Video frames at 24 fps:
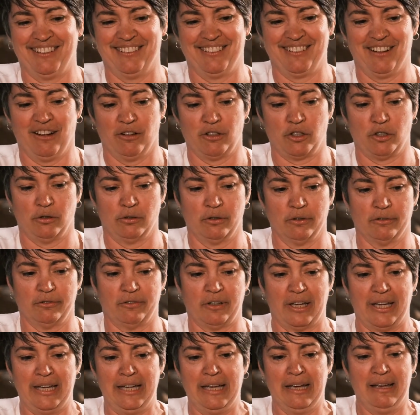
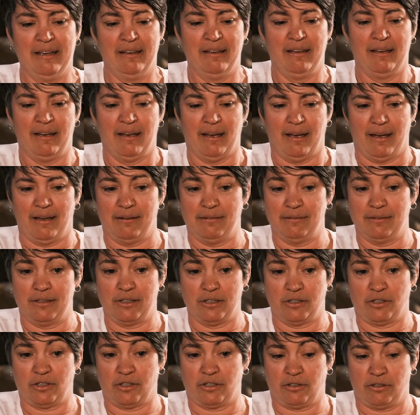cartography, and
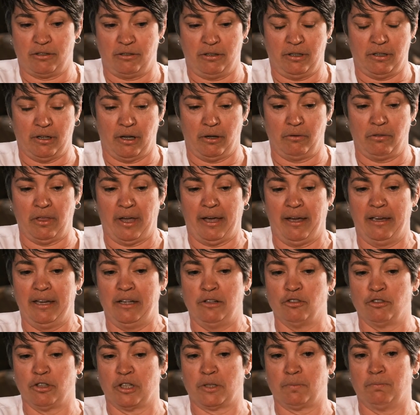just, that
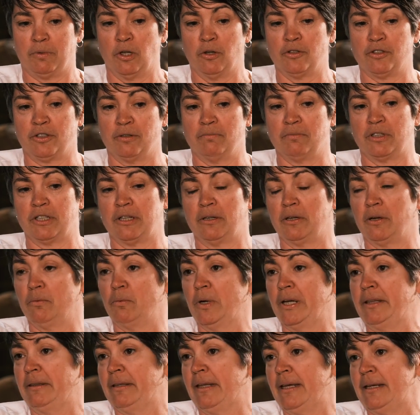interest blossomed, and I
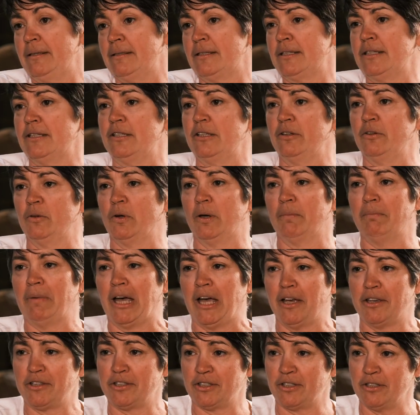went then to do a
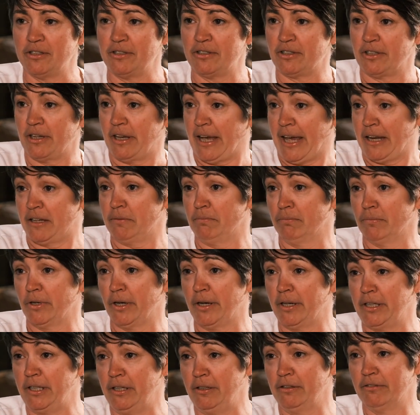master's at
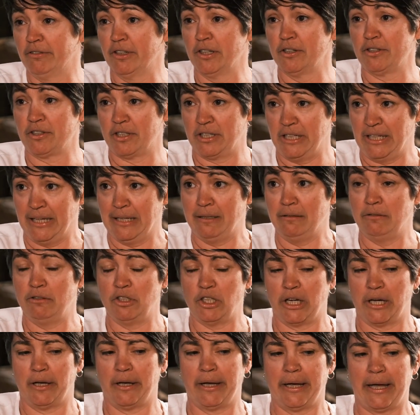Edinburgh University in
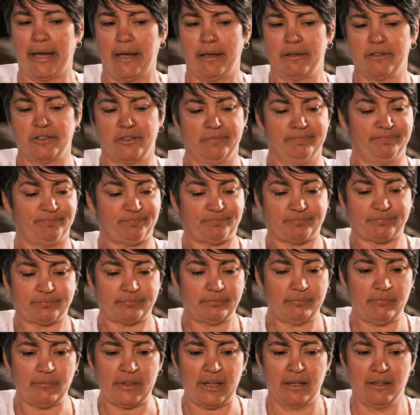GIS,
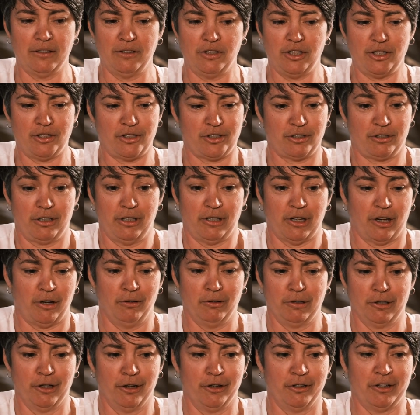and just,
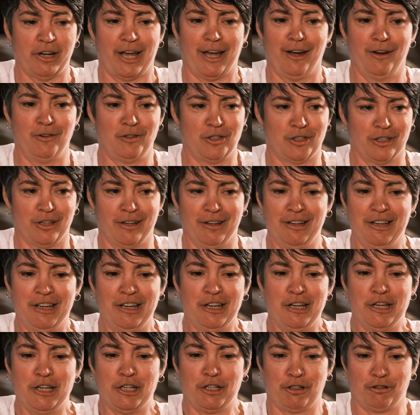learn how to
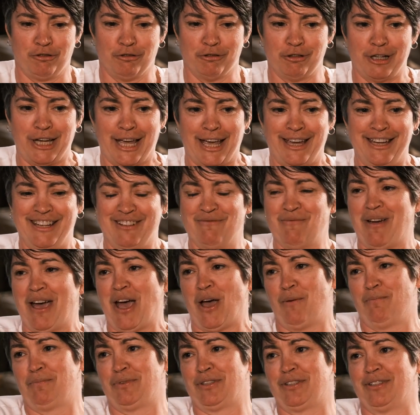create
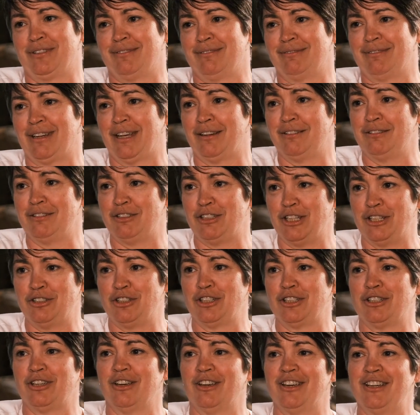maps and
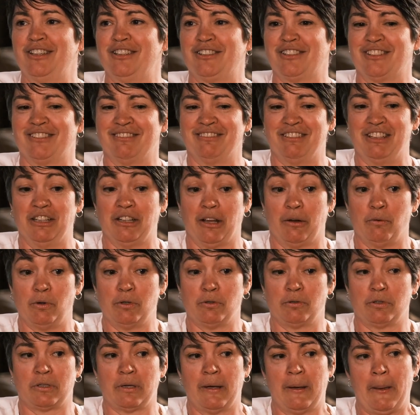digitize. And, it
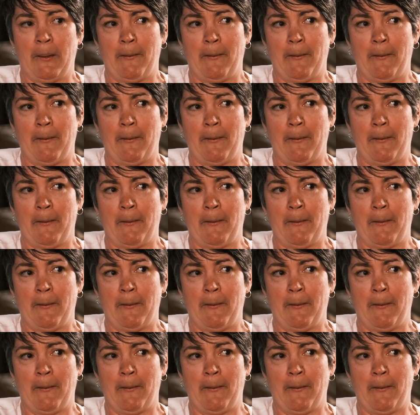was